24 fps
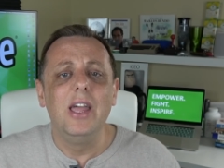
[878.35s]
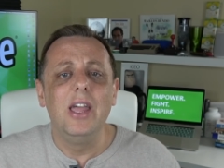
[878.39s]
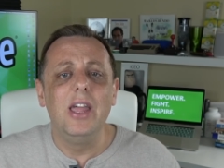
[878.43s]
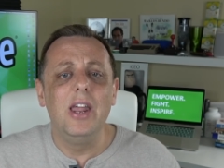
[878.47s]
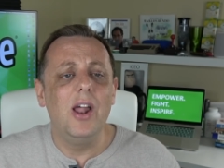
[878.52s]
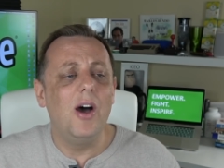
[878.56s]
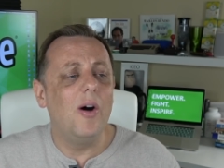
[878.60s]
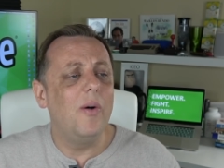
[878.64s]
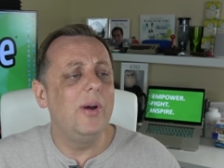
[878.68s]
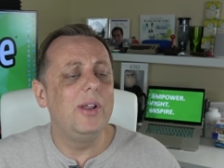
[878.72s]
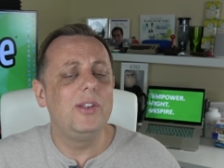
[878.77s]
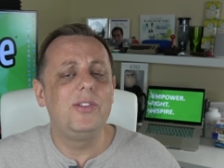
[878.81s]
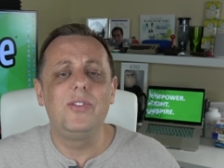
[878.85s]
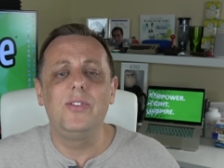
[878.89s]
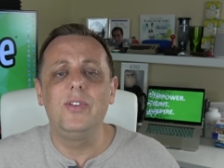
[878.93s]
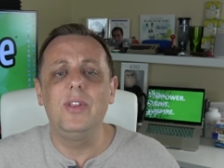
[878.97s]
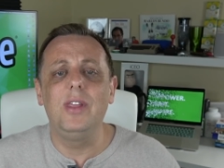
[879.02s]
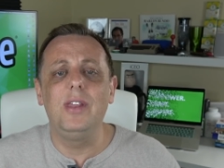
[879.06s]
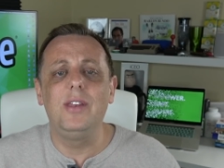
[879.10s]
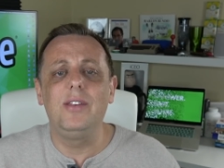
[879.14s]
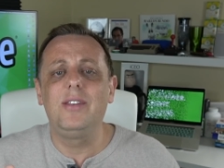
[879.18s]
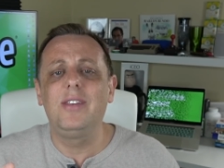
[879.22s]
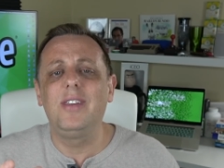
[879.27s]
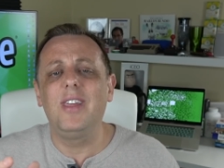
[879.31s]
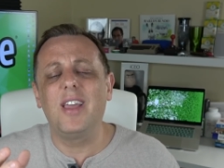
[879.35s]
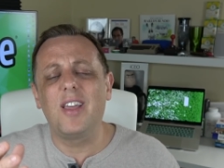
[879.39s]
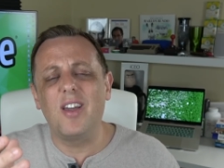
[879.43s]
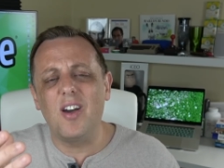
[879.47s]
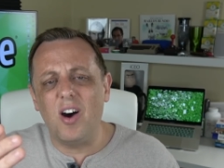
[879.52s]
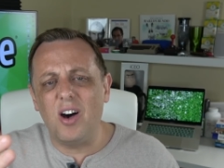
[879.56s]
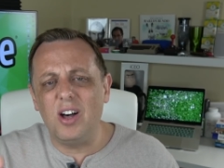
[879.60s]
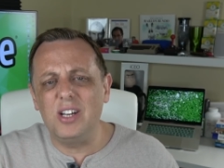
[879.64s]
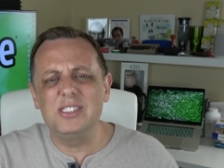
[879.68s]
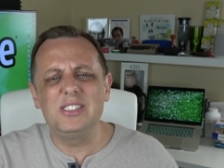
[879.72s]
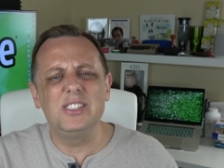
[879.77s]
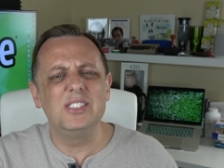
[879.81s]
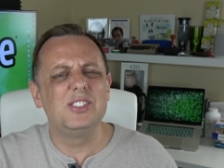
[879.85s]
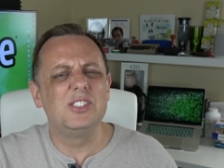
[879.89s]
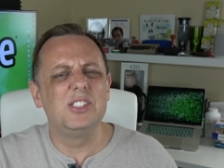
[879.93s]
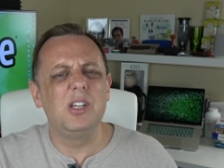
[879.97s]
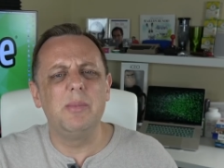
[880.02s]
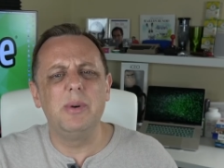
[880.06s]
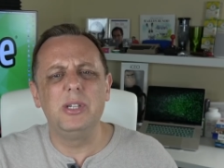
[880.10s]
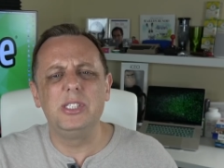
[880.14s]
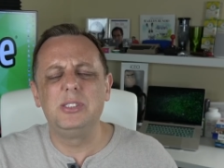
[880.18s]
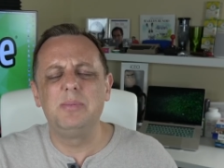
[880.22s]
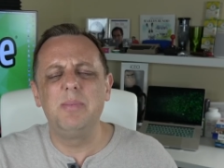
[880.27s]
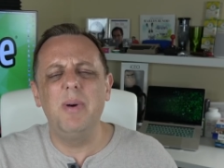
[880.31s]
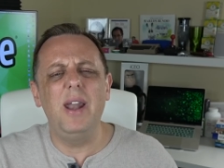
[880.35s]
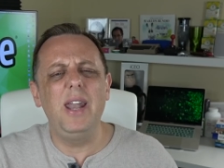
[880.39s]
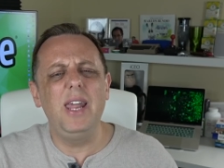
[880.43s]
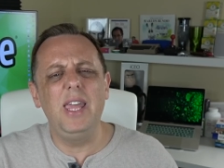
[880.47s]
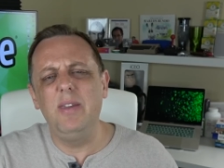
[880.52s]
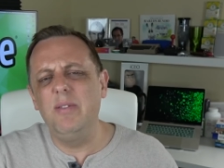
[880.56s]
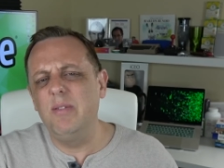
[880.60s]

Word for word: You know, it's it, it costs us so much money,